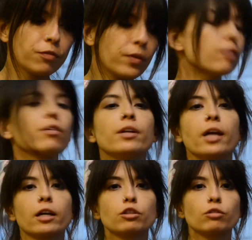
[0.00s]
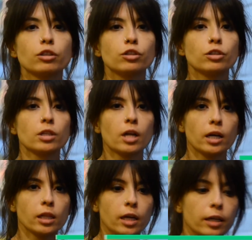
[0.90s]
favorite neck stretches that
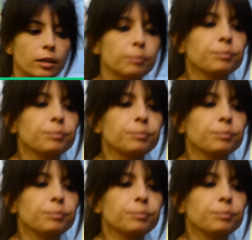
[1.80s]
I like